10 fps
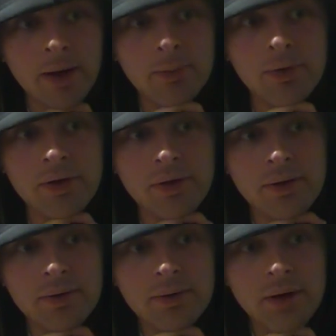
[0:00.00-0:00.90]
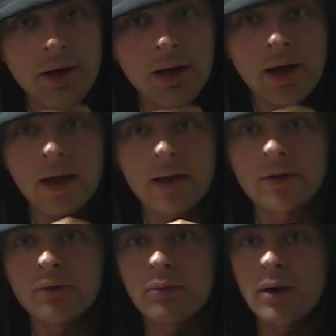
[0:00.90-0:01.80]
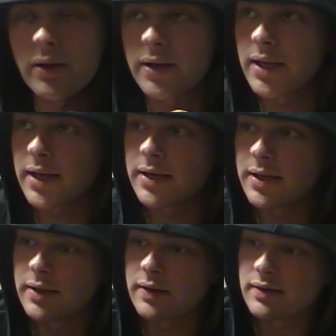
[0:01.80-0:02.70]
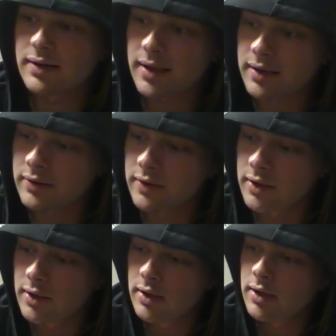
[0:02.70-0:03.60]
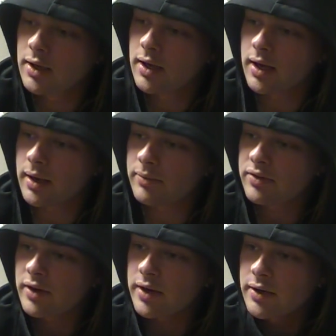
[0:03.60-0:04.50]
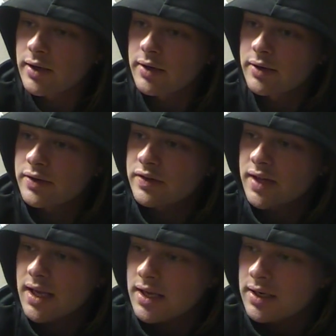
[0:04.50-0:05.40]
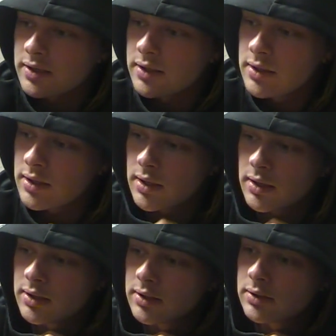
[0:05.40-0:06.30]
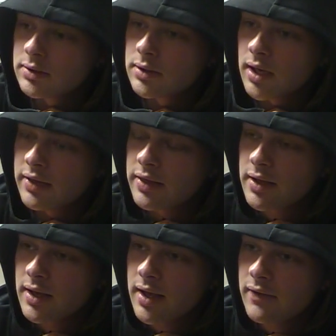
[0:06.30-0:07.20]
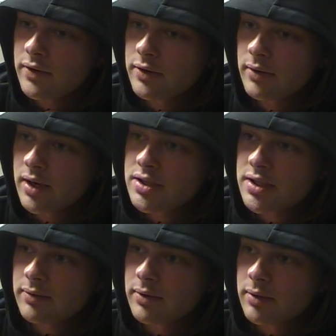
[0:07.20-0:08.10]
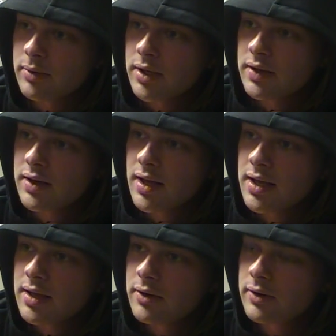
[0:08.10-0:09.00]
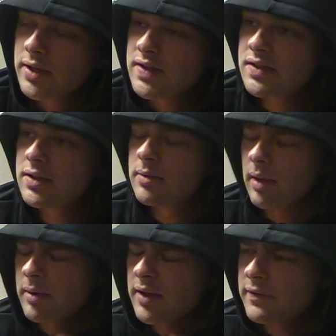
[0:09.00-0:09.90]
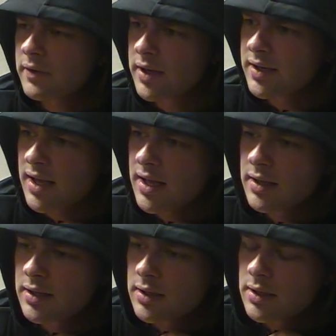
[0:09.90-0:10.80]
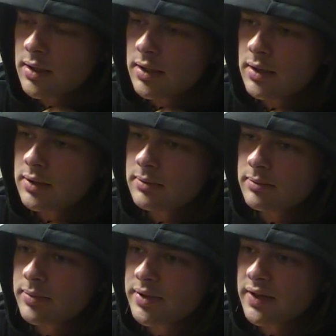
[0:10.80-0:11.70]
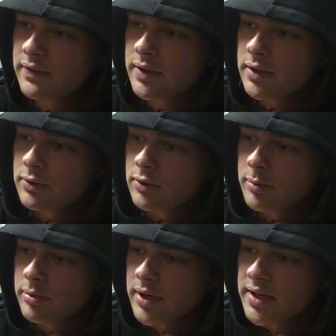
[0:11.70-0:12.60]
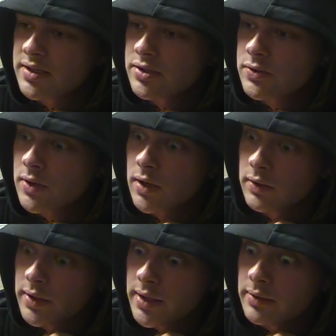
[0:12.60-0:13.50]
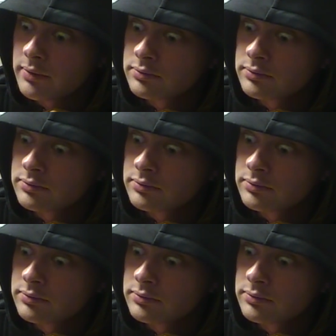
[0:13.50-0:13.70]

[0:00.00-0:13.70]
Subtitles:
up with higher quality ideas, and I'm starting to understand. I think I have a direction I really want to take, or at least maybe not fully take, but definitely incorporate strongly.